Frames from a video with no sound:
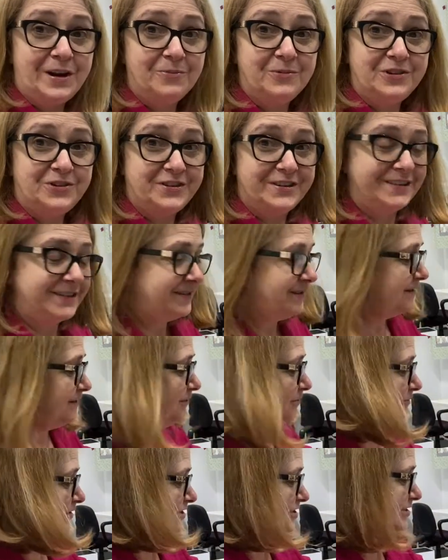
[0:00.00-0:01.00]
which
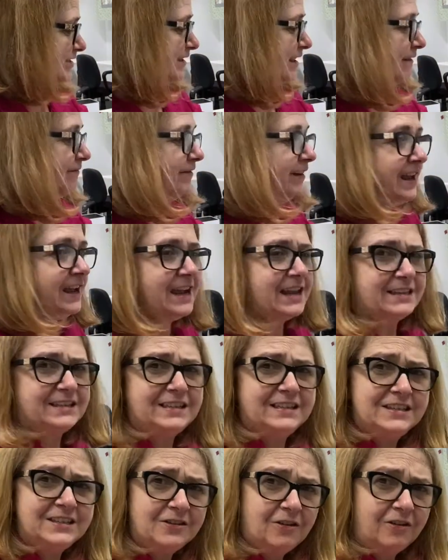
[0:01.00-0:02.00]
is lovely. It's
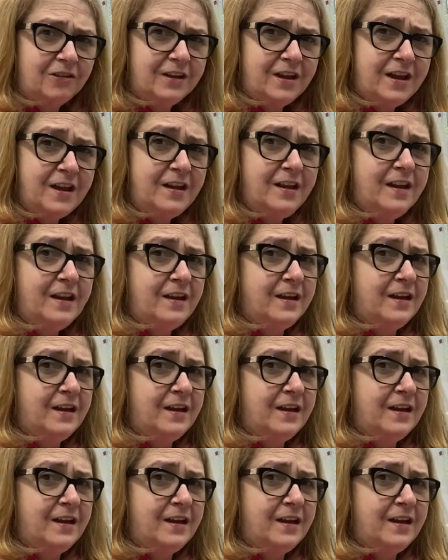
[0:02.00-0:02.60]
solid.